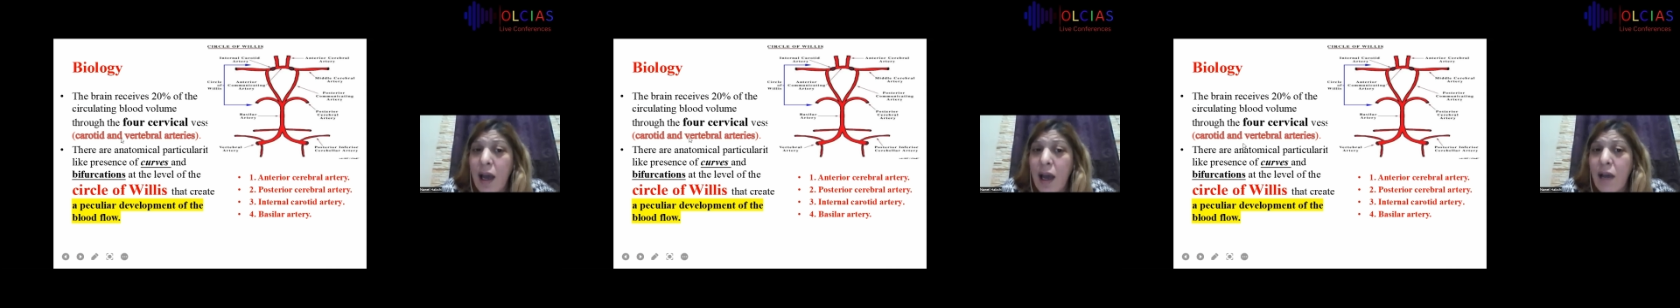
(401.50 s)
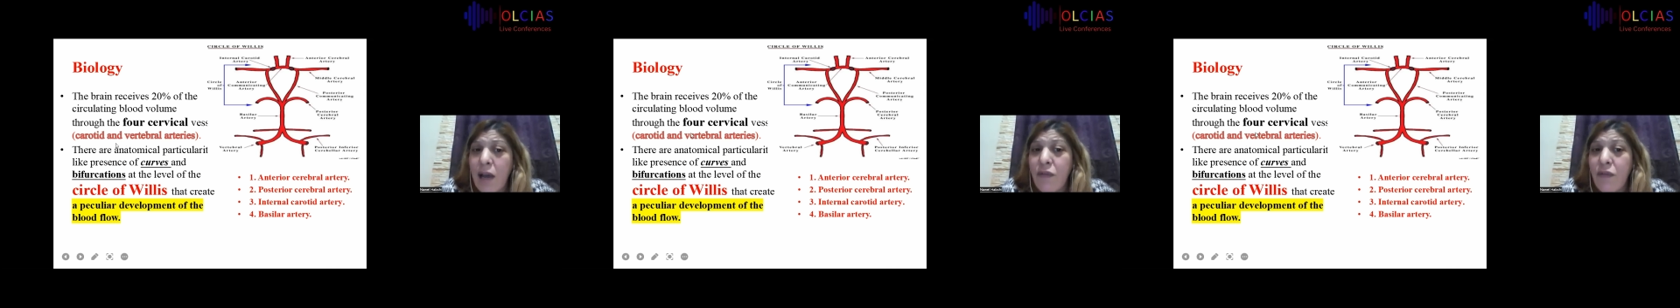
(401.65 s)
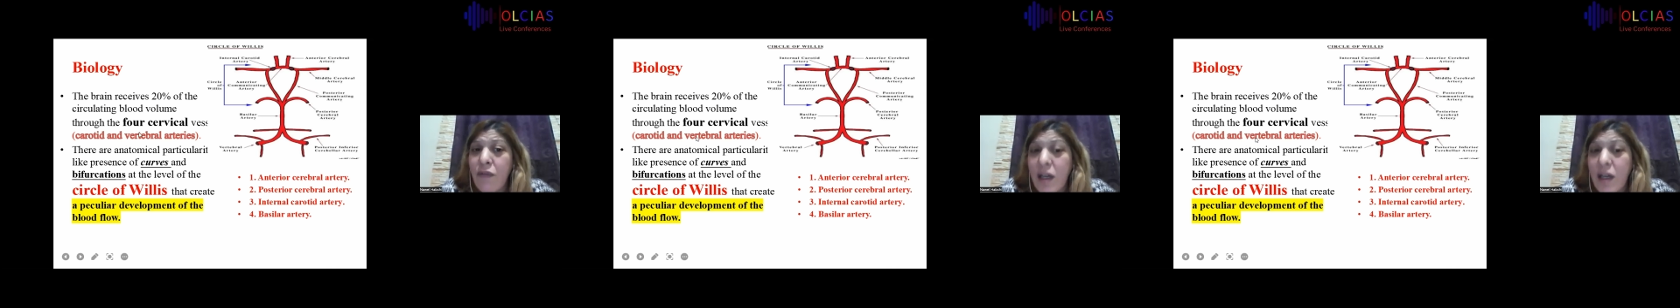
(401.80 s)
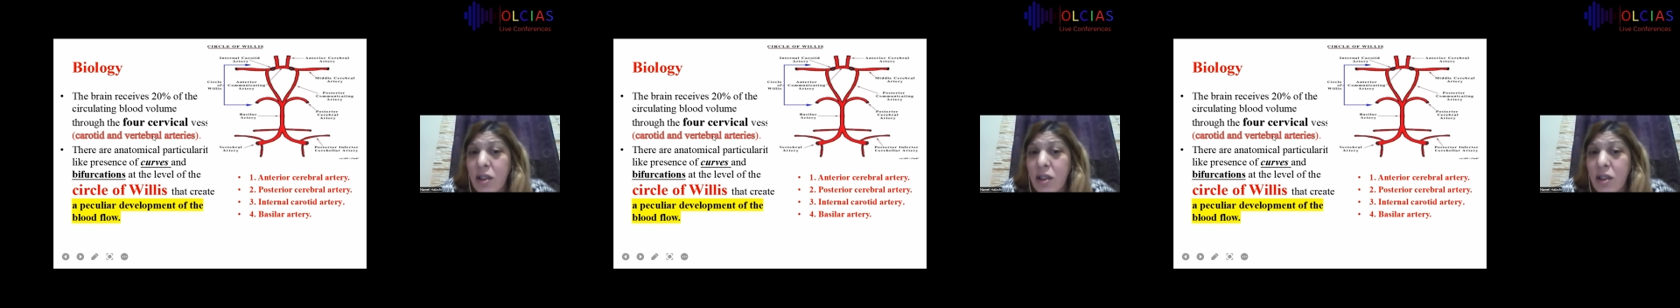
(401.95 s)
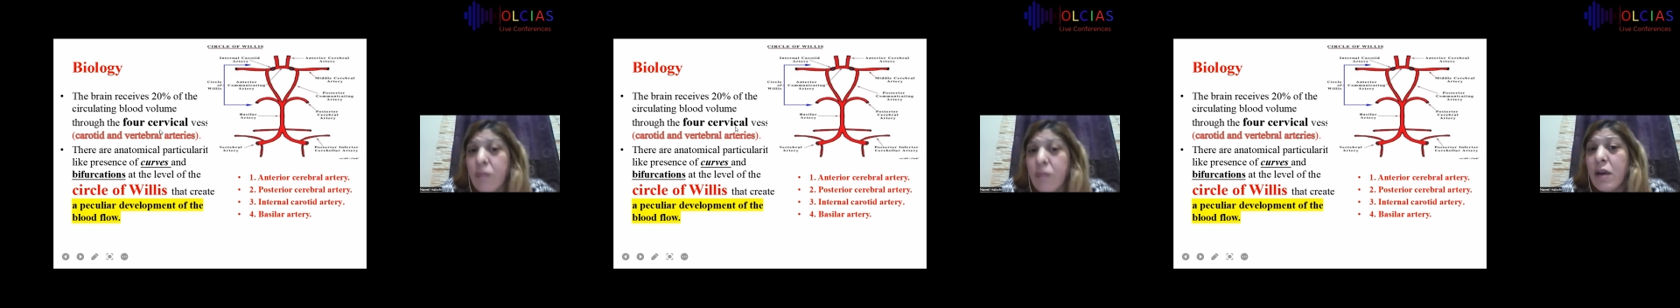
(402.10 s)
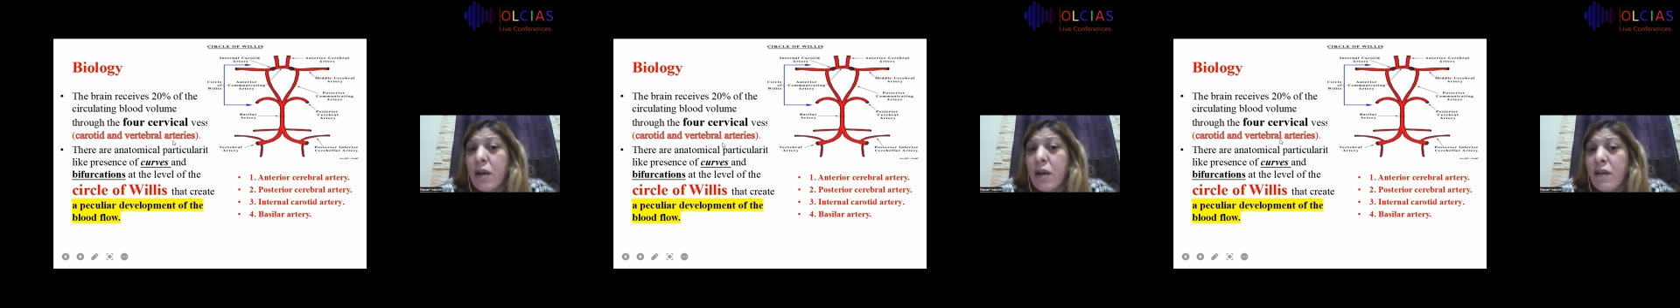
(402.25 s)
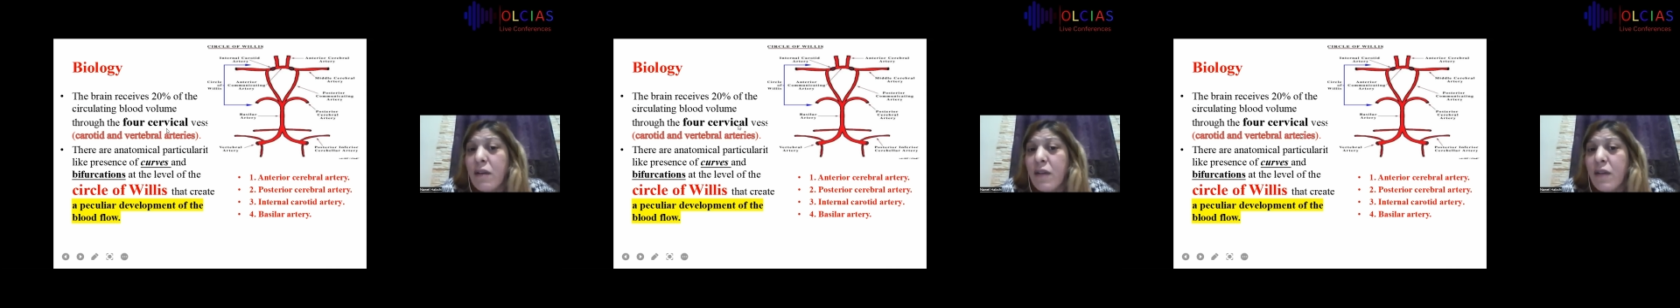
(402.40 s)
vertebral
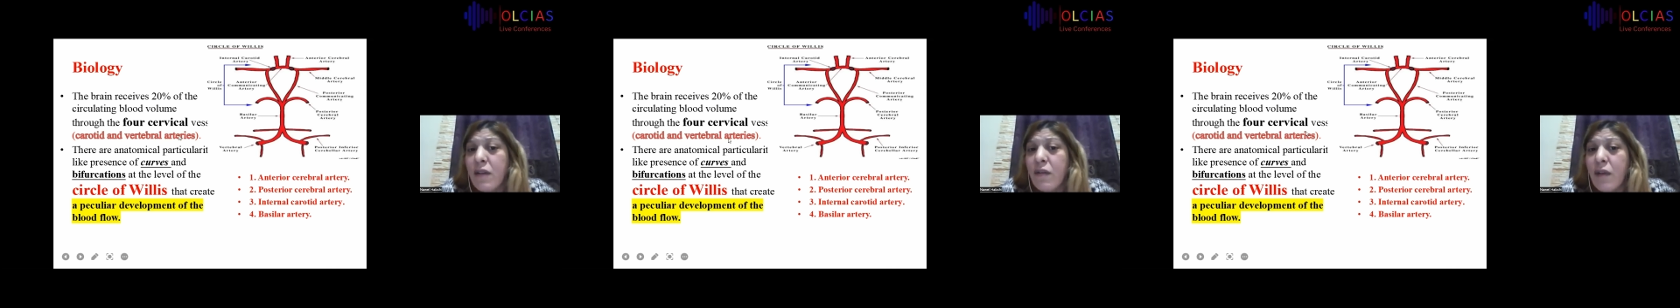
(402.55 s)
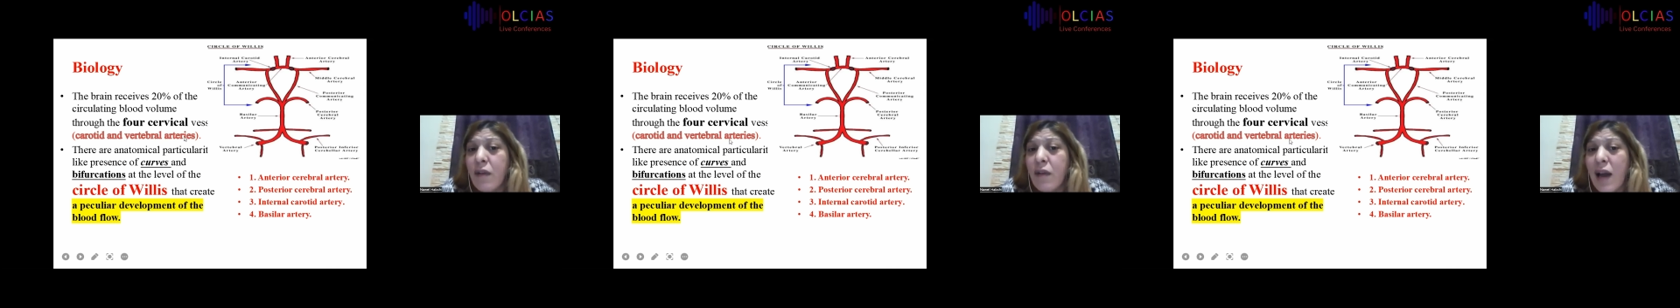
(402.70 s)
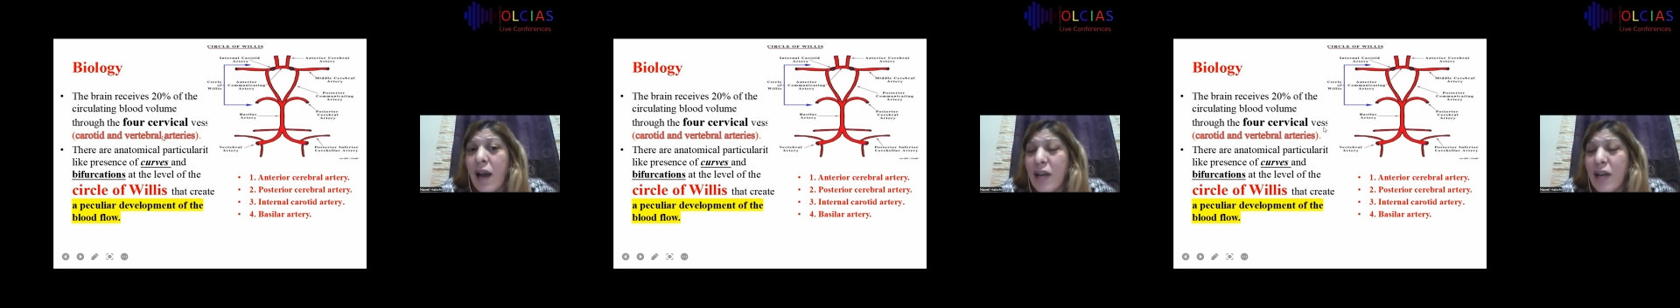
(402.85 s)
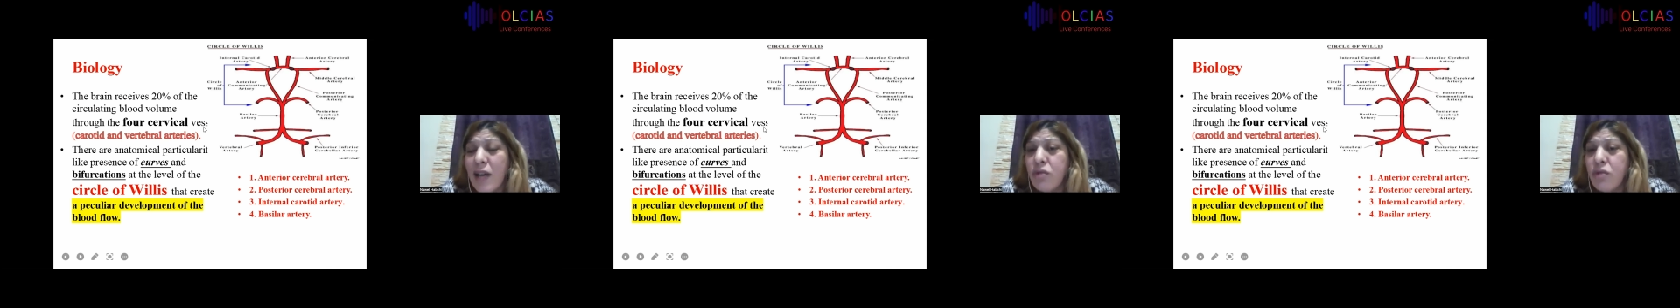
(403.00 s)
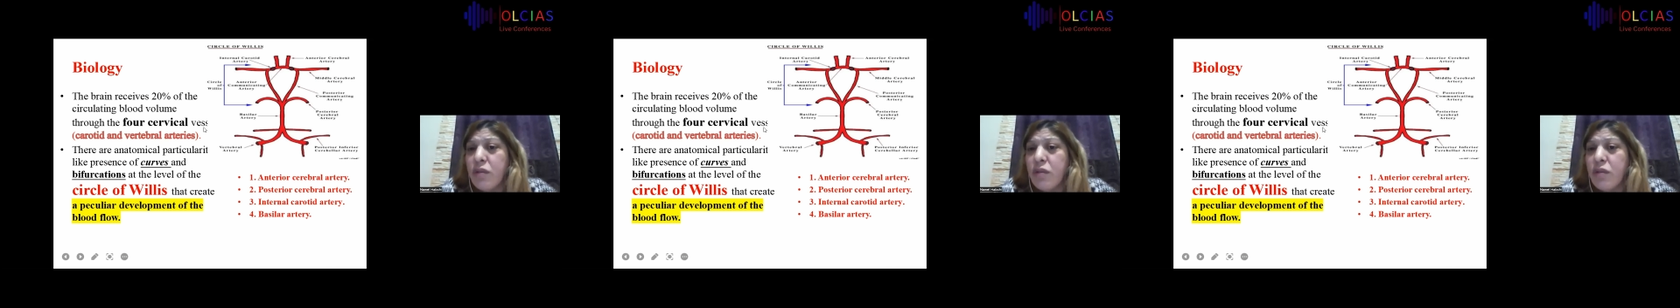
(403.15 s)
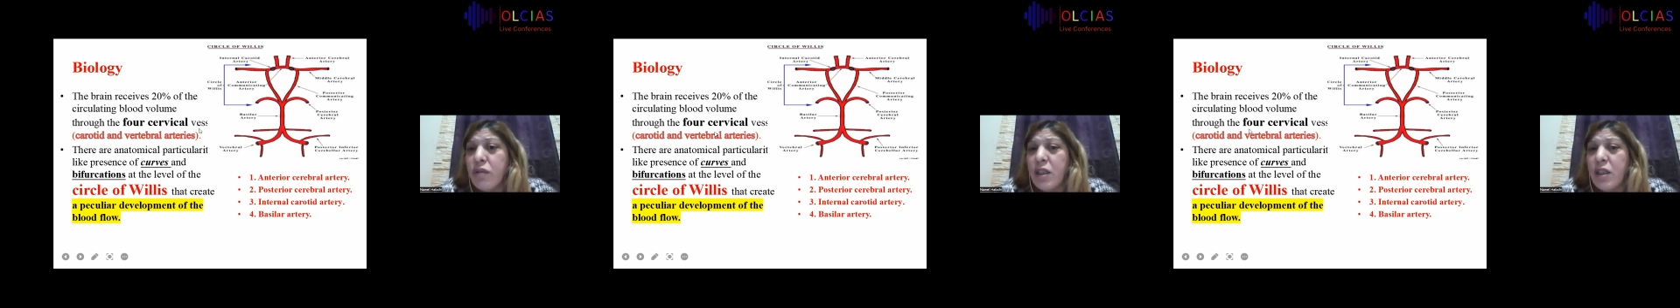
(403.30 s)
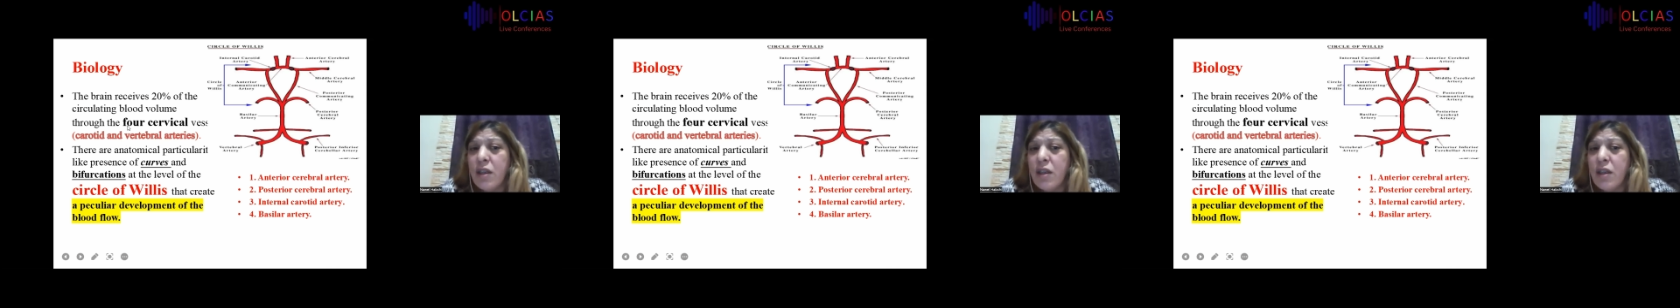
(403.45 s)
artery.